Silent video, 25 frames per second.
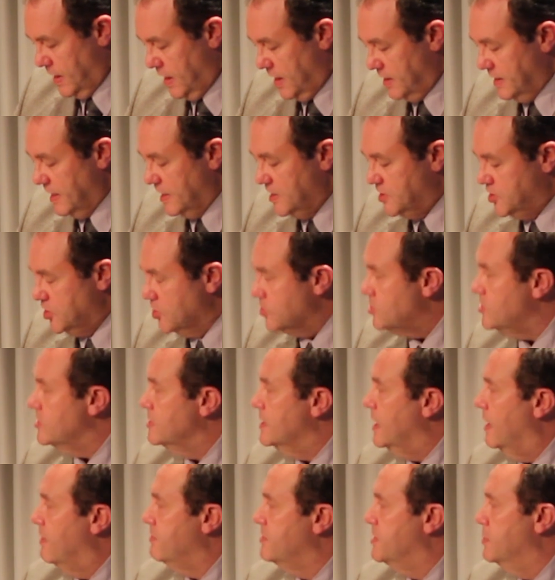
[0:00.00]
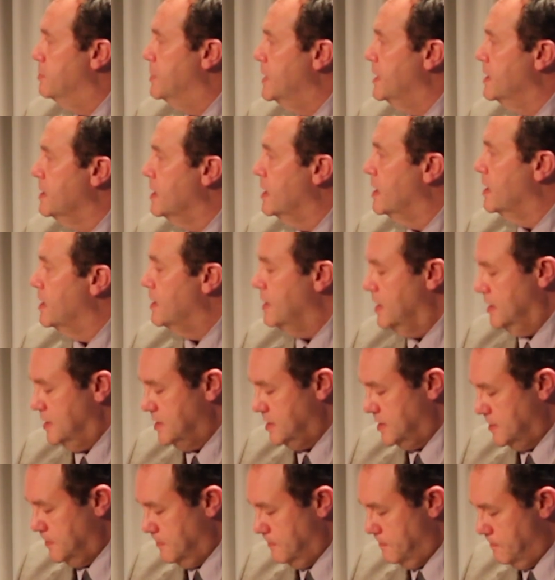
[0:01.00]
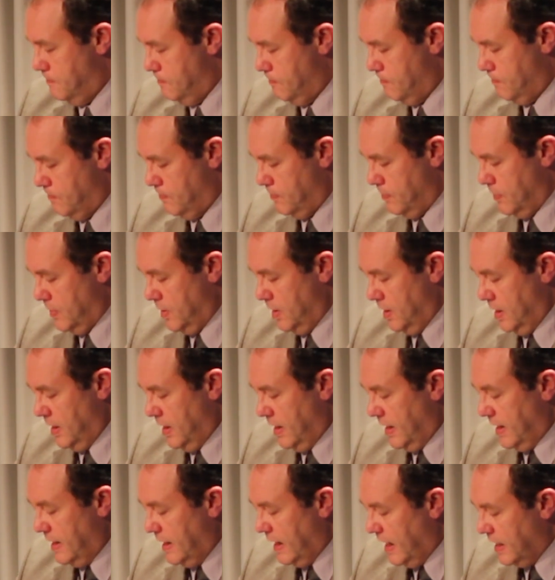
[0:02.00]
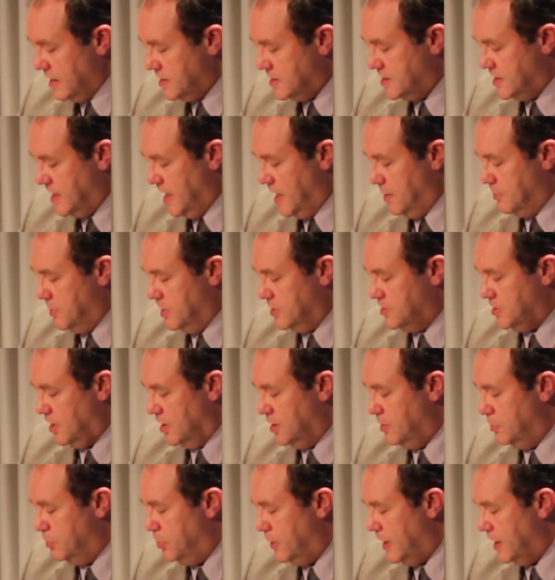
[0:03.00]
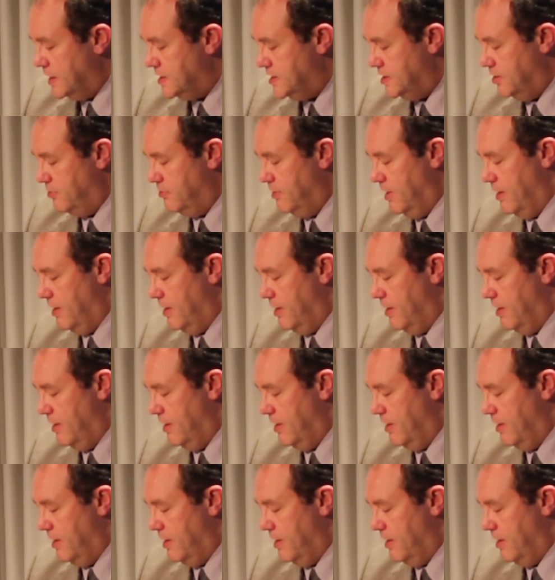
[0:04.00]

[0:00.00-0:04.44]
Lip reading: and it doesn't have to be like this. In our statement on the Brexit